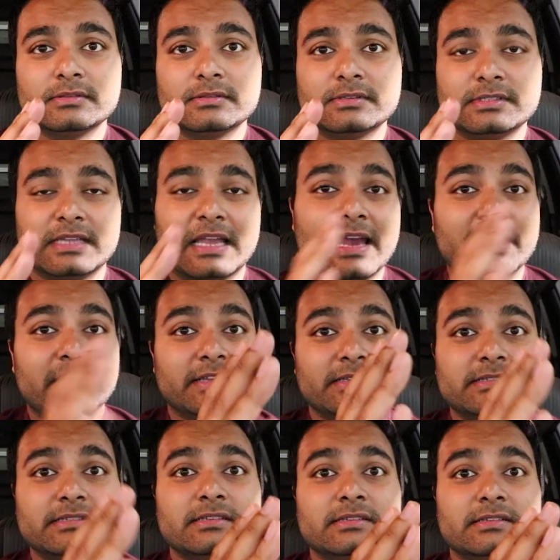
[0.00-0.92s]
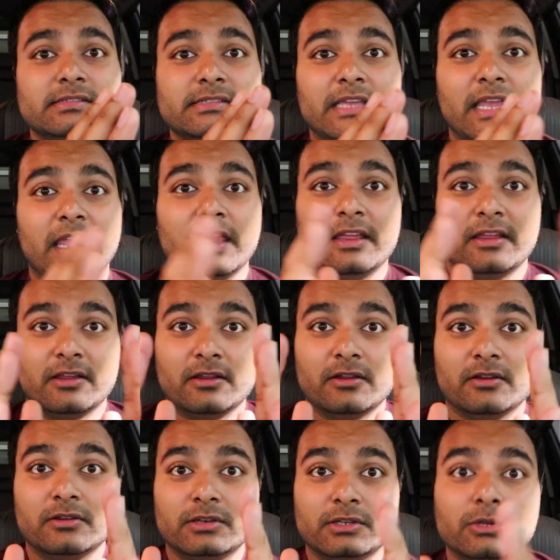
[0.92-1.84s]
status saying
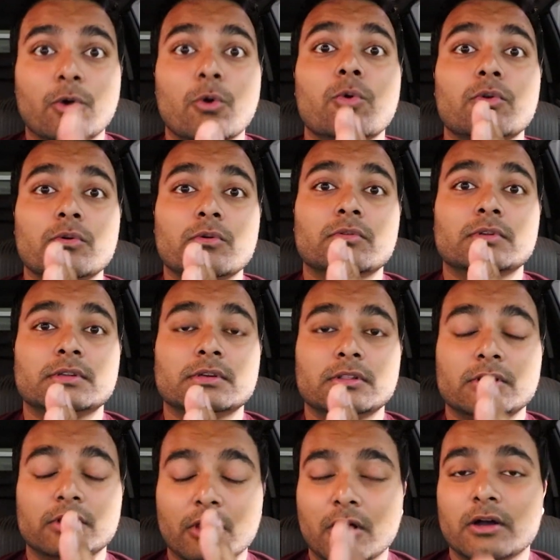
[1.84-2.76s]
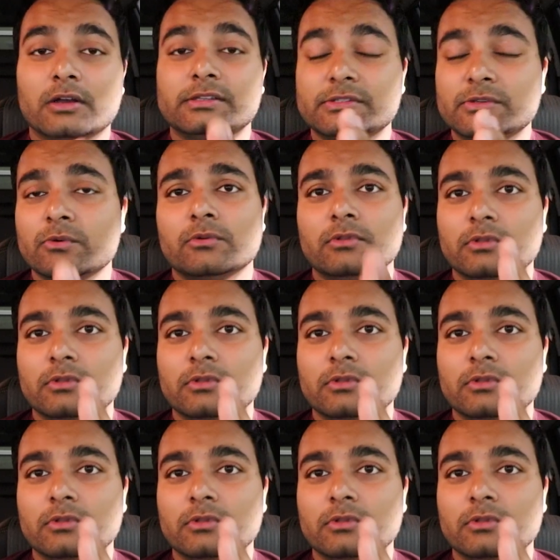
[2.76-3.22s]
total loss,